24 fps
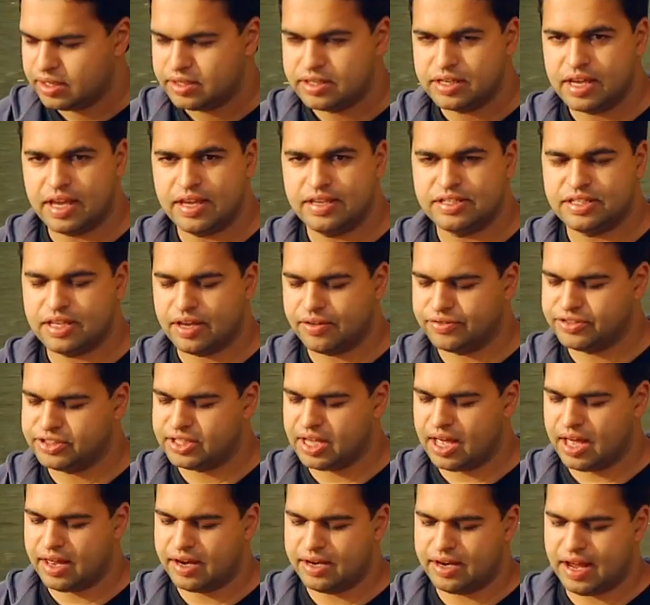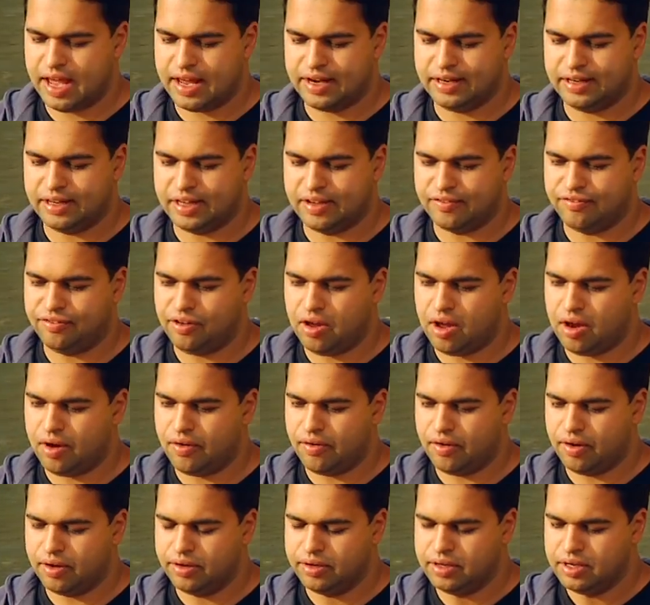To get yourself started handling a fly
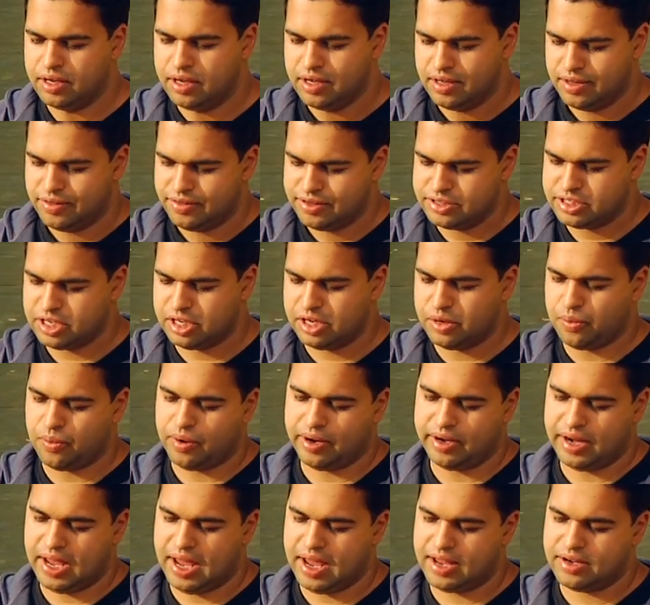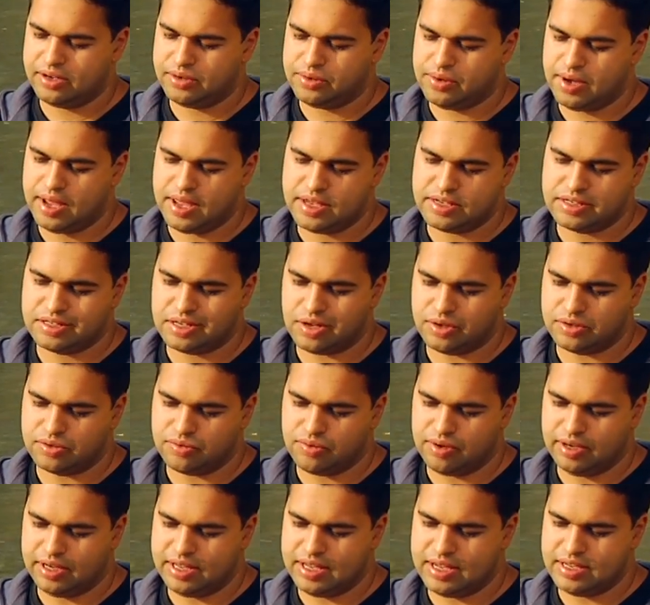rod, there's only one handle here, so it's
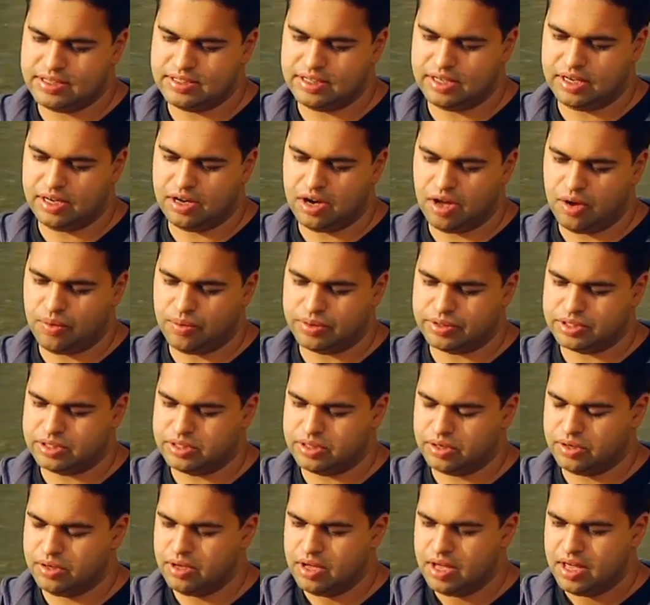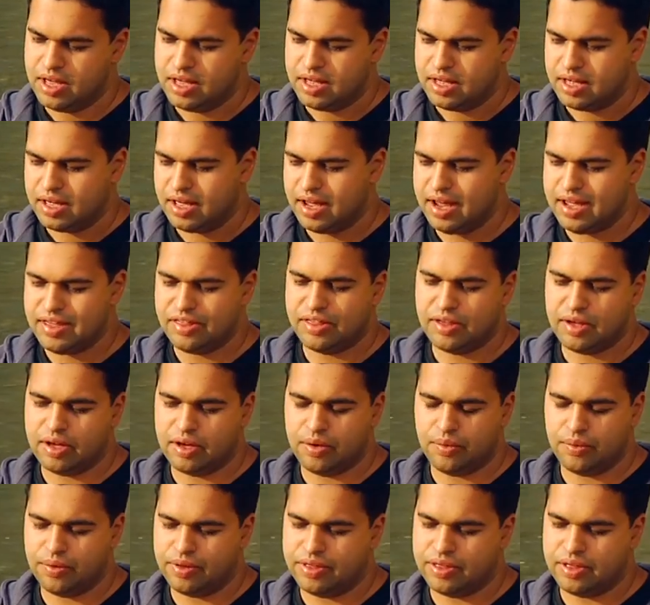really easy to know what to do. Either
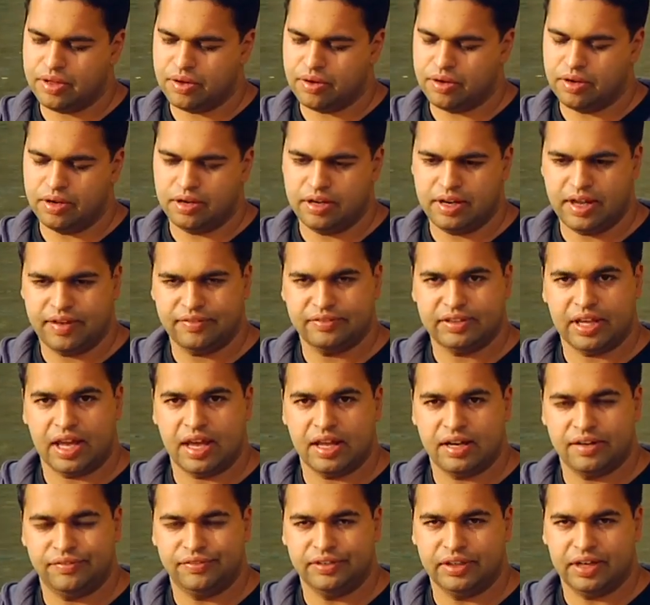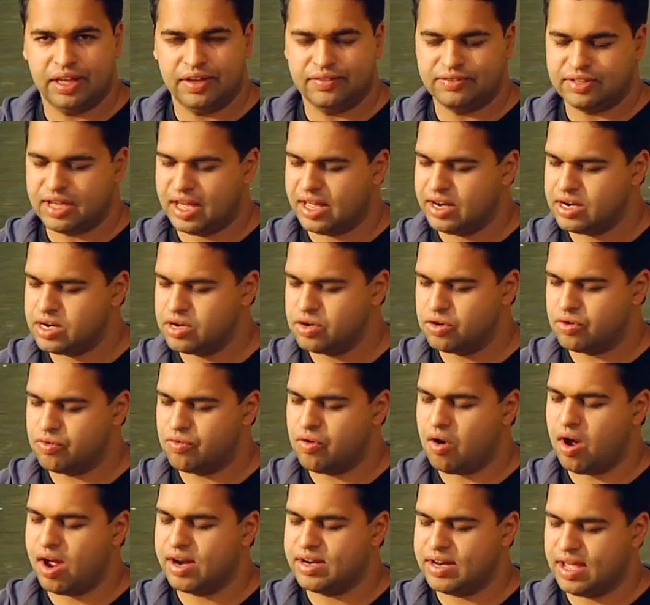with your left hand if you're left-handed, or
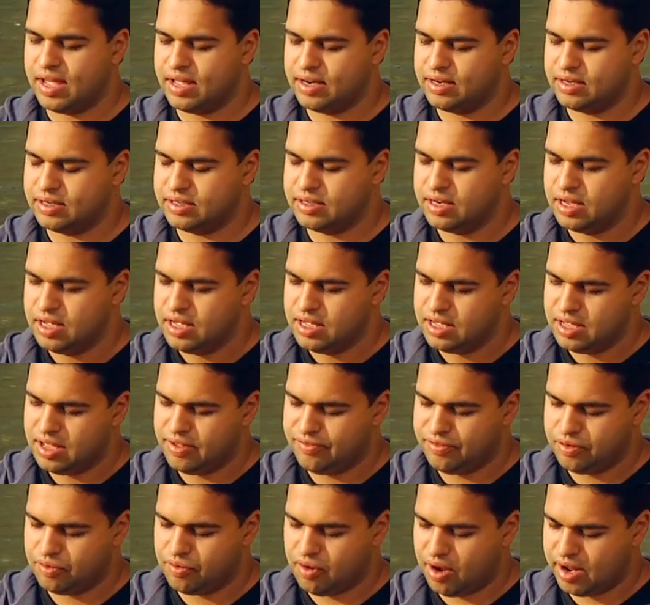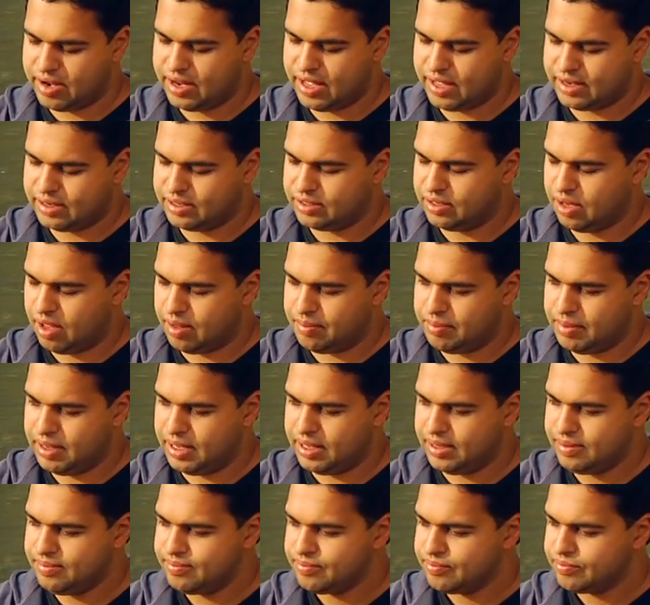right-handed if you're right-handed like
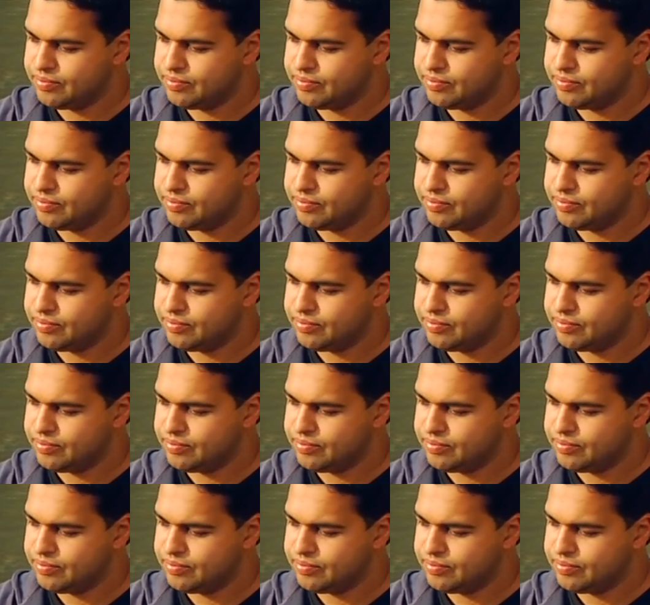me.